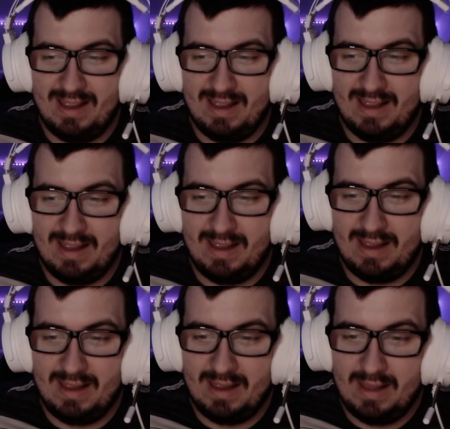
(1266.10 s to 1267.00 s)

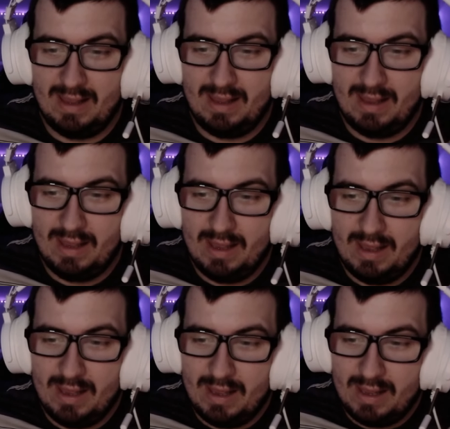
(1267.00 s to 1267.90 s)

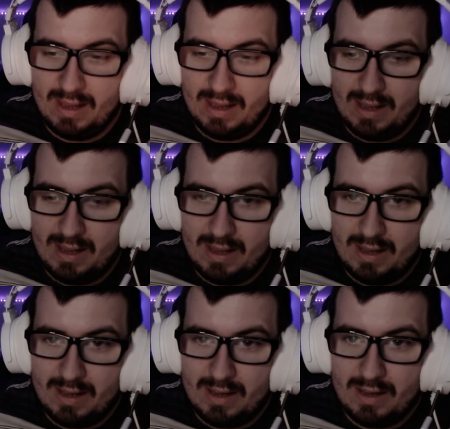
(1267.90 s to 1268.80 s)

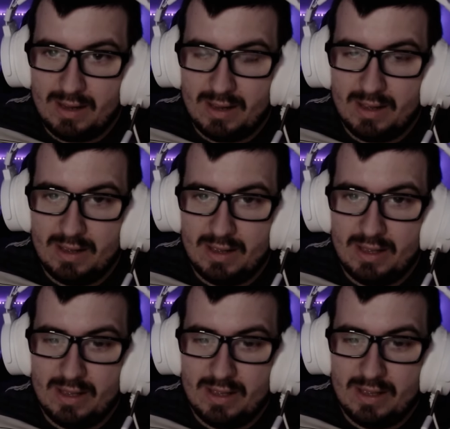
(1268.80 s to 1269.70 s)

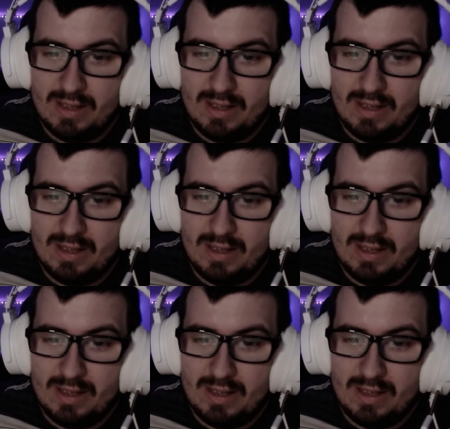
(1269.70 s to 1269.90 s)
(no one is talking)